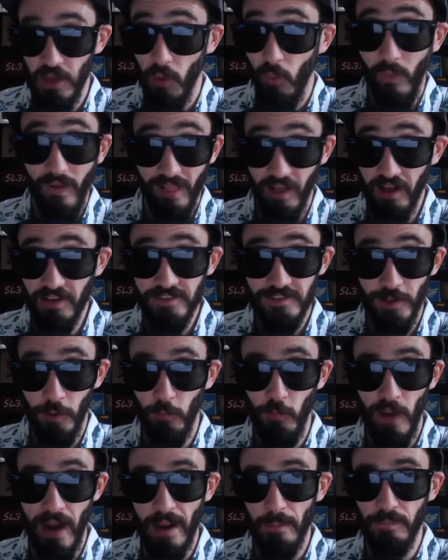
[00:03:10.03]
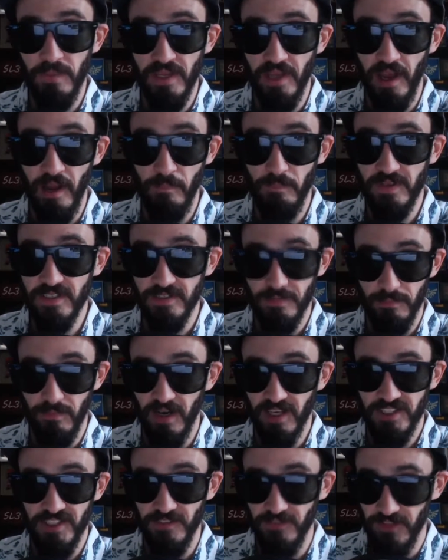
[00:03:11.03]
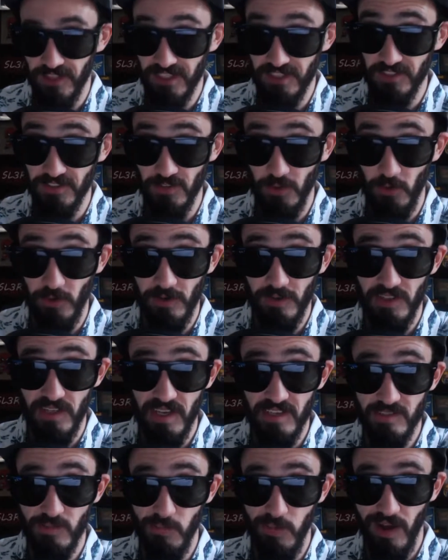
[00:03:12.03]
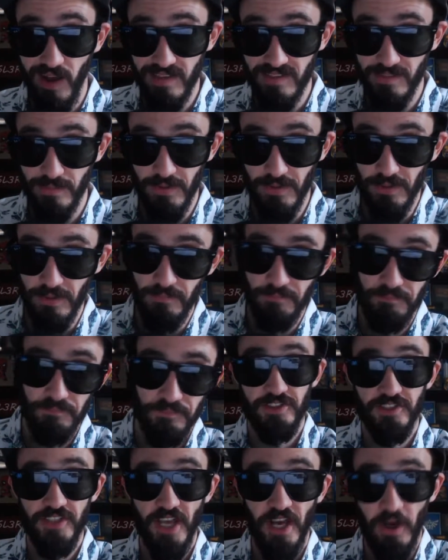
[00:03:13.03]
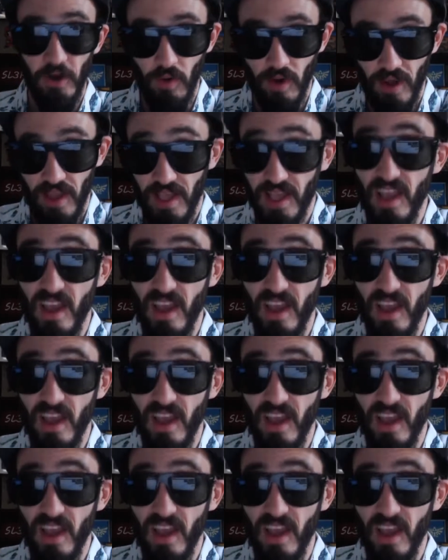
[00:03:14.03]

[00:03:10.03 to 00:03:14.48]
while also wrapping up as much of this story as possible. So,